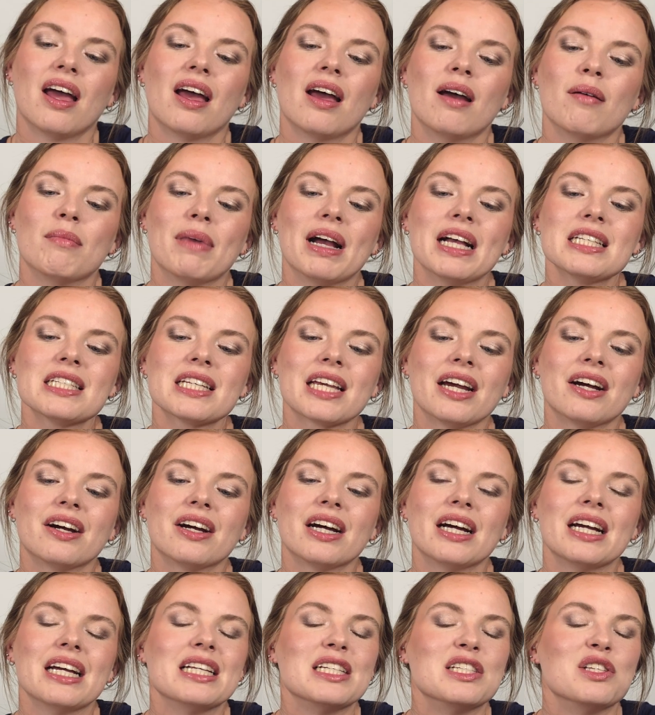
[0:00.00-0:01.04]

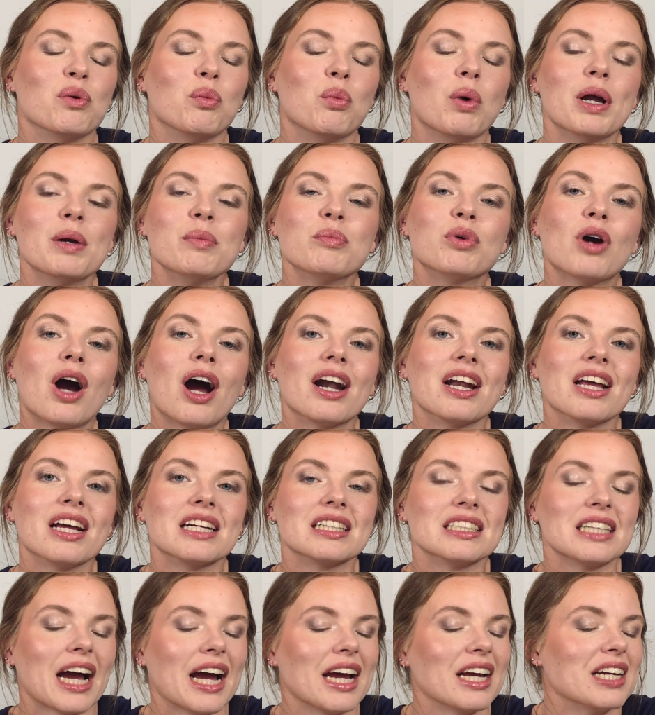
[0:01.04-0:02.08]
Mascara is the one
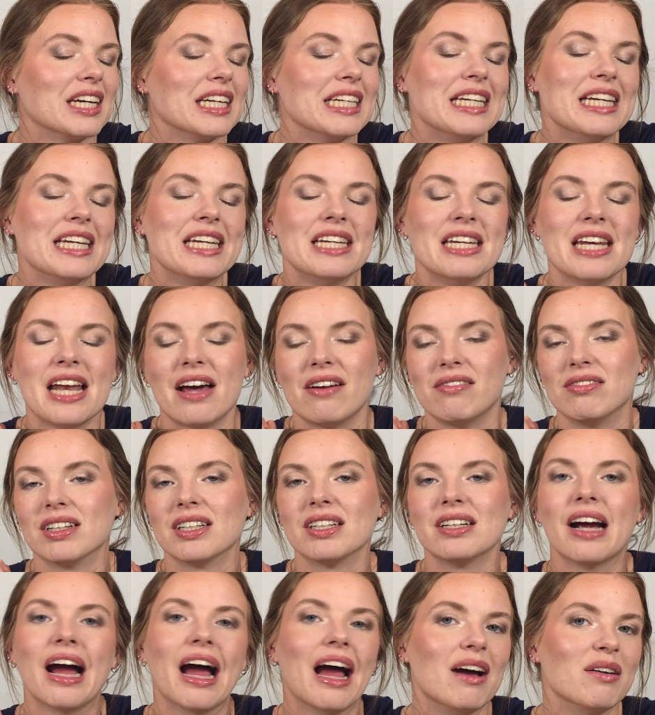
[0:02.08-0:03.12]
product I could
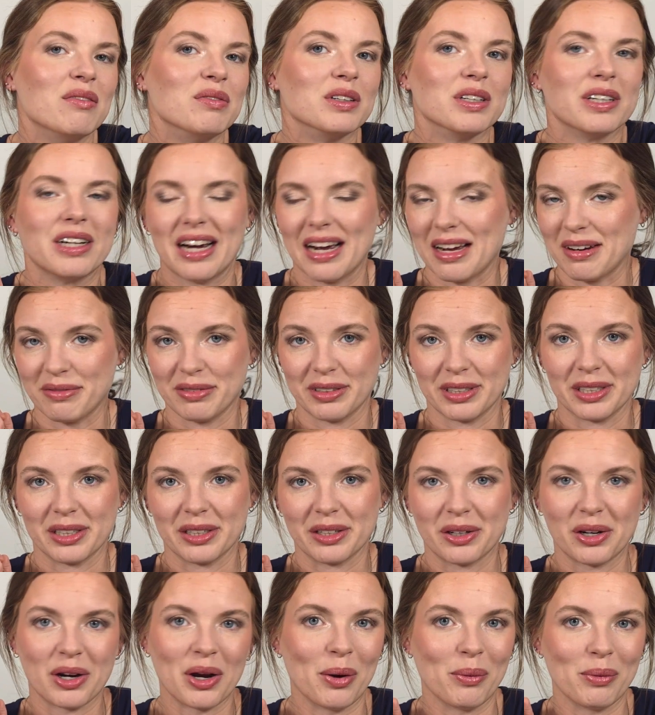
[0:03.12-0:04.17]
never, ever,
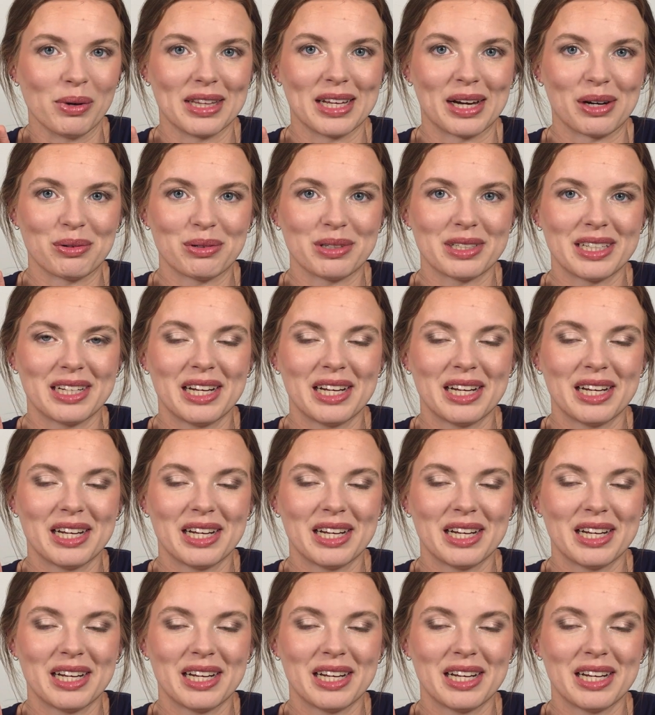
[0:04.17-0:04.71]
ever go without.